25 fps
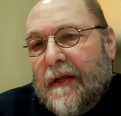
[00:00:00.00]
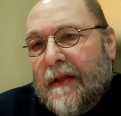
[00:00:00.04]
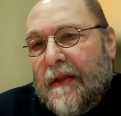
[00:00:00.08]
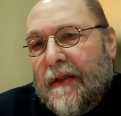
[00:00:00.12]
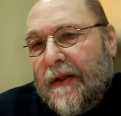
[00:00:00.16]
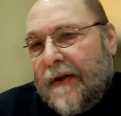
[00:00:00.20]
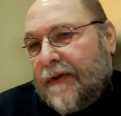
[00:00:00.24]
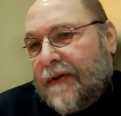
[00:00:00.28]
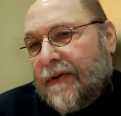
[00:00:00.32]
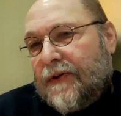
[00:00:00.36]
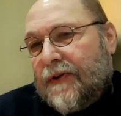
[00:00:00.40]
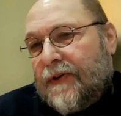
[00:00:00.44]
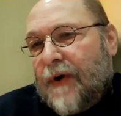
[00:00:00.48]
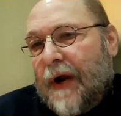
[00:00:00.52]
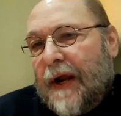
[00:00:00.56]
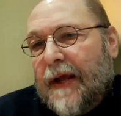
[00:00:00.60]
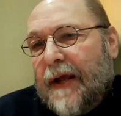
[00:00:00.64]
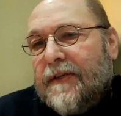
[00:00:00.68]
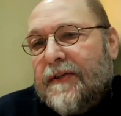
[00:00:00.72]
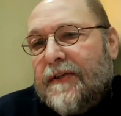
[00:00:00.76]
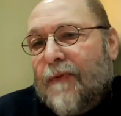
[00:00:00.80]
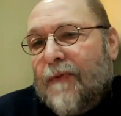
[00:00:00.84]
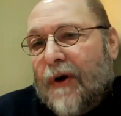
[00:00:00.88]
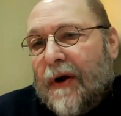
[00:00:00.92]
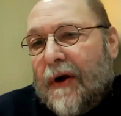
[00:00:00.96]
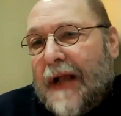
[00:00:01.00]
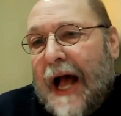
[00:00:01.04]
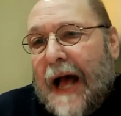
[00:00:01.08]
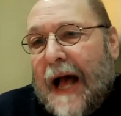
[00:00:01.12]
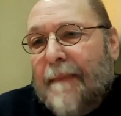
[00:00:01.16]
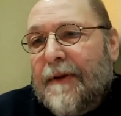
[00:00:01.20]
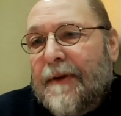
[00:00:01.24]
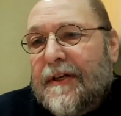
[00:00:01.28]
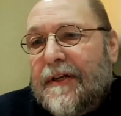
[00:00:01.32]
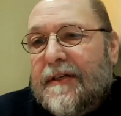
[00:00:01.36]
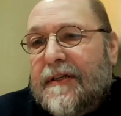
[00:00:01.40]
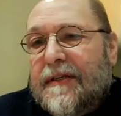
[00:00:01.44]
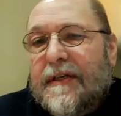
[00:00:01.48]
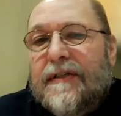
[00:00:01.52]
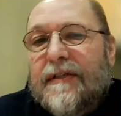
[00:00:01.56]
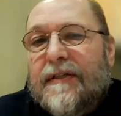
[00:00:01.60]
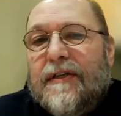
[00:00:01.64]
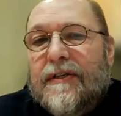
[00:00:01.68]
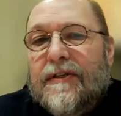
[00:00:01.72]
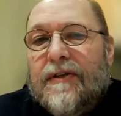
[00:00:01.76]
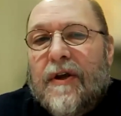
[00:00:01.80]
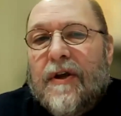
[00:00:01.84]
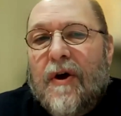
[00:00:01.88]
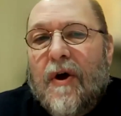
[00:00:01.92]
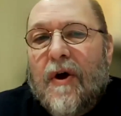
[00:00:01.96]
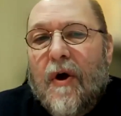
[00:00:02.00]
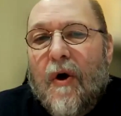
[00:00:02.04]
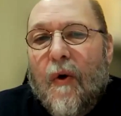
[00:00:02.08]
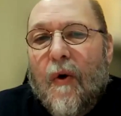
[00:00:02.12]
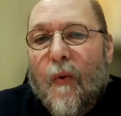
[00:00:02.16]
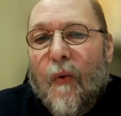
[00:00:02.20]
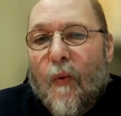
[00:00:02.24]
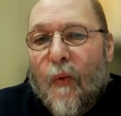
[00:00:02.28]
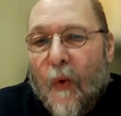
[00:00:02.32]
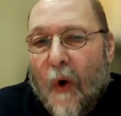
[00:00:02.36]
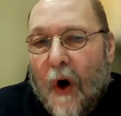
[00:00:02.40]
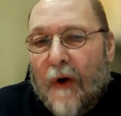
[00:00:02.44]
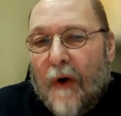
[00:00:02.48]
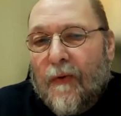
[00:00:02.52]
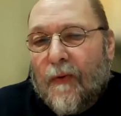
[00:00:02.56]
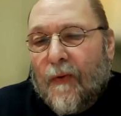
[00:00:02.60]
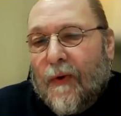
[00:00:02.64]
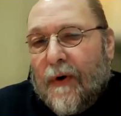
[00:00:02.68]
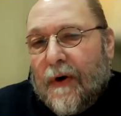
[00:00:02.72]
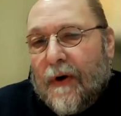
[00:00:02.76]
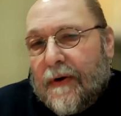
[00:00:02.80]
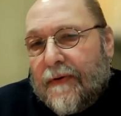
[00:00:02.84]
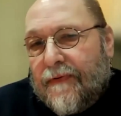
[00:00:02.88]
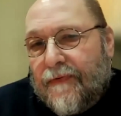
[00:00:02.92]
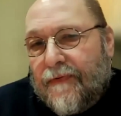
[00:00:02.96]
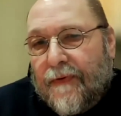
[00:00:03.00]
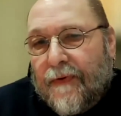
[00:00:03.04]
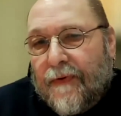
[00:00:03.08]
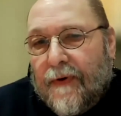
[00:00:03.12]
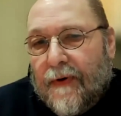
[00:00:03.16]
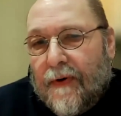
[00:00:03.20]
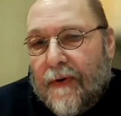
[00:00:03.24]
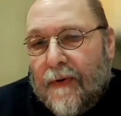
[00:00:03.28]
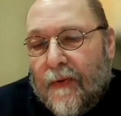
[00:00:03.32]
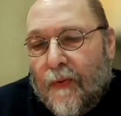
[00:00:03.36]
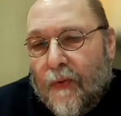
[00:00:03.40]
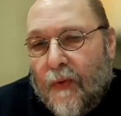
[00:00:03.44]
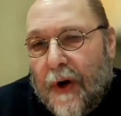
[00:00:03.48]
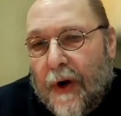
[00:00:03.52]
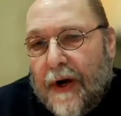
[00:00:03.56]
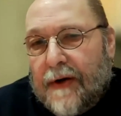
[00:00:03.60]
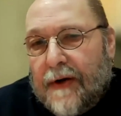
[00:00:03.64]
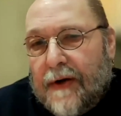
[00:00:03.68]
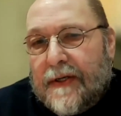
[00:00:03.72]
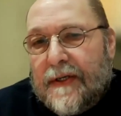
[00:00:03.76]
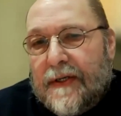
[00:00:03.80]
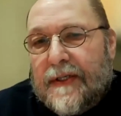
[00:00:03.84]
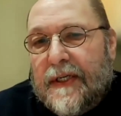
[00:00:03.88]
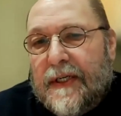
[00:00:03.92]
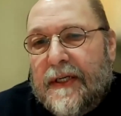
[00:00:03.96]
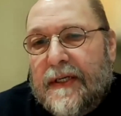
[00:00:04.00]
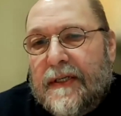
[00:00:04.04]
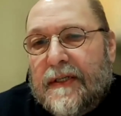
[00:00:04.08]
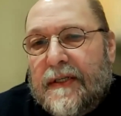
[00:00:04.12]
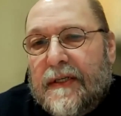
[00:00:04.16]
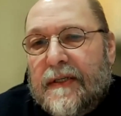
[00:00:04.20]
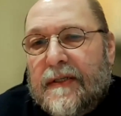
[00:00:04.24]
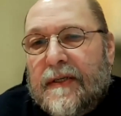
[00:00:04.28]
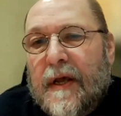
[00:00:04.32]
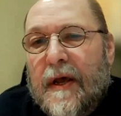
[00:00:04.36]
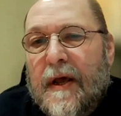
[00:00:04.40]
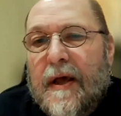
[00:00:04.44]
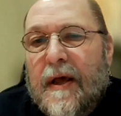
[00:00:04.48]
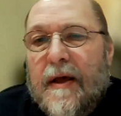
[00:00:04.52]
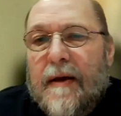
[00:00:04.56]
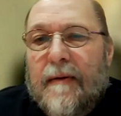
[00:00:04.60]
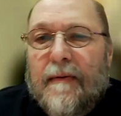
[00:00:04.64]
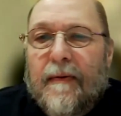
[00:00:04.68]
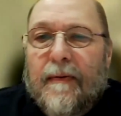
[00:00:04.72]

clinical trials in more common diseases won't work for rare diseases.